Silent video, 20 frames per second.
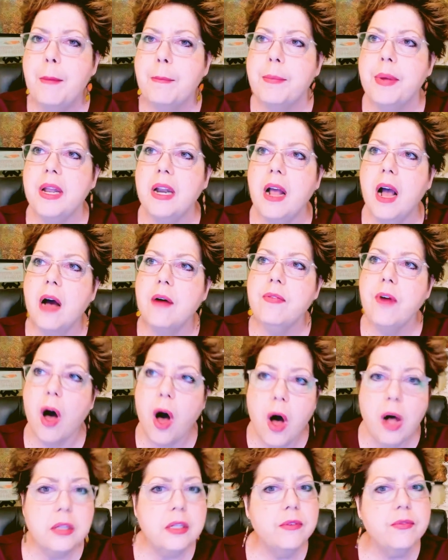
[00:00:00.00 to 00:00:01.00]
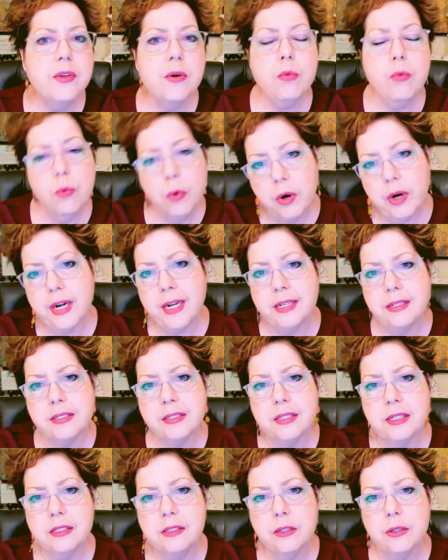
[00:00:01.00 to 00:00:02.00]
But of all of the warning
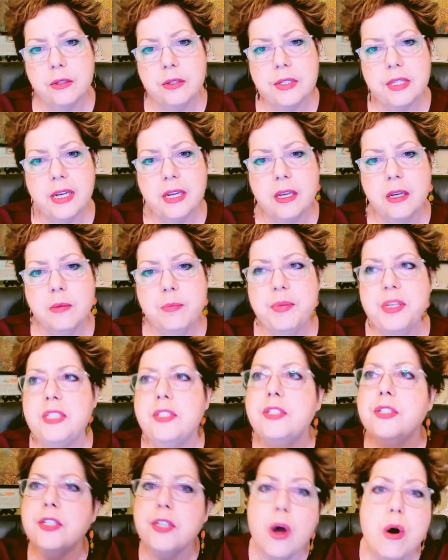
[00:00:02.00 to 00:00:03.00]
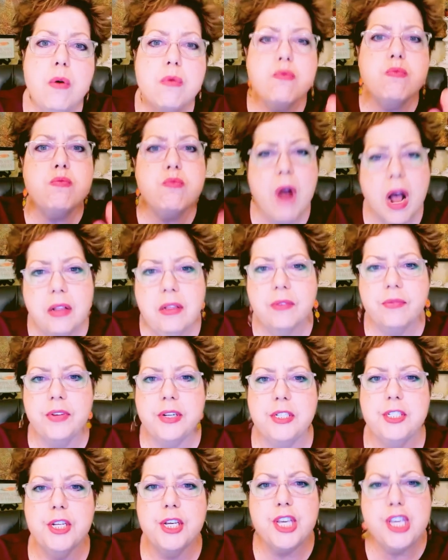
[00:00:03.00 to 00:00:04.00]
signals that could be so
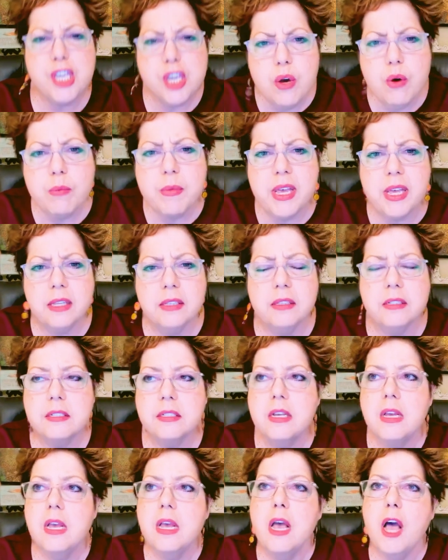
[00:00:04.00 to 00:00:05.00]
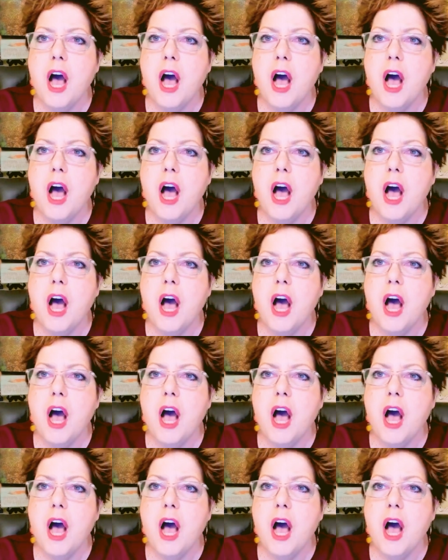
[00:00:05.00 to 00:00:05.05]
relevant to humans